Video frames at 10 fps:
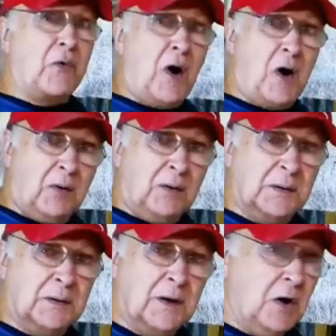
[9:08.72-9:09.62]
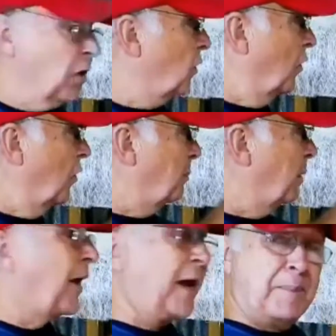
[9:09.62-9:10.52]
roll or
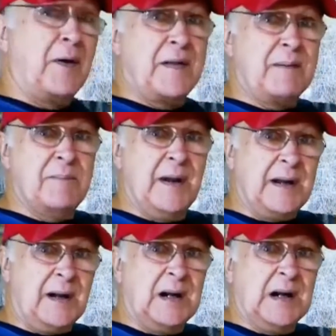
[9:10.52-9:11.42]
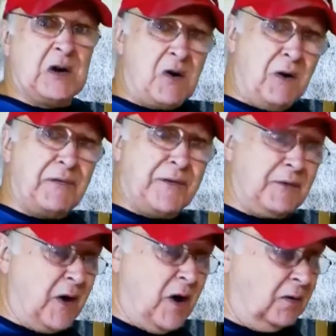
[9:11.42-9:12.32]
buy it by the metre off the
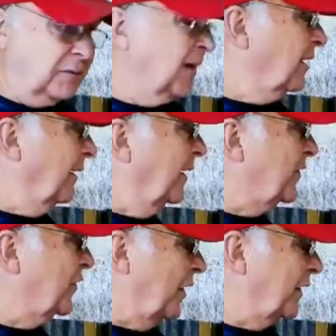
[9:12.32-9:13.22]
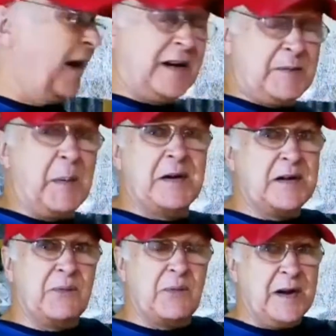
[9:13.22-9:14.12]
roll. It's not that
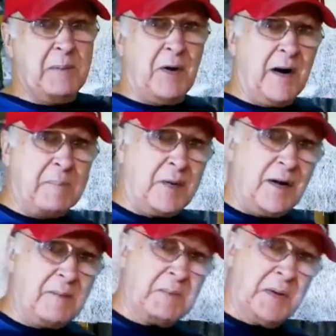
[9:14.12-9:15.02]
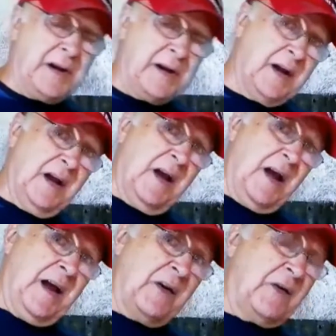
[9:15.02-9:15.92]
expensive when you buy it by the metre,
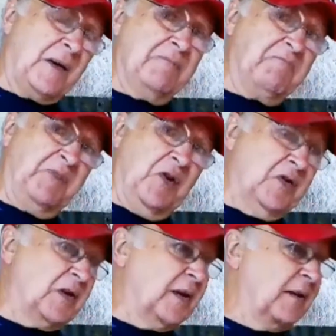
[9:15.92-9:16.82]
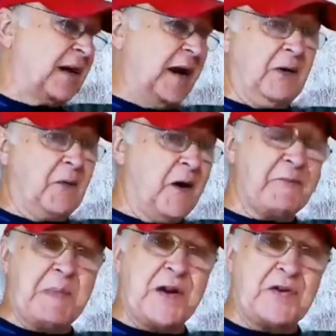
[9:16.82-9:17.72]
and I usually take a
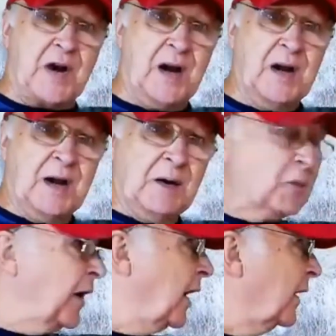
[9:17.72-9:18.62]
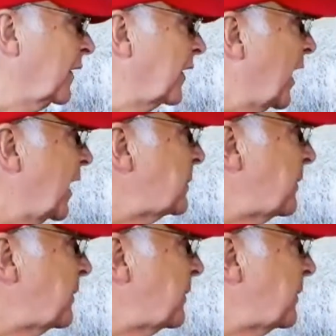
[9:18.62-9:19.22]
rough measure in the days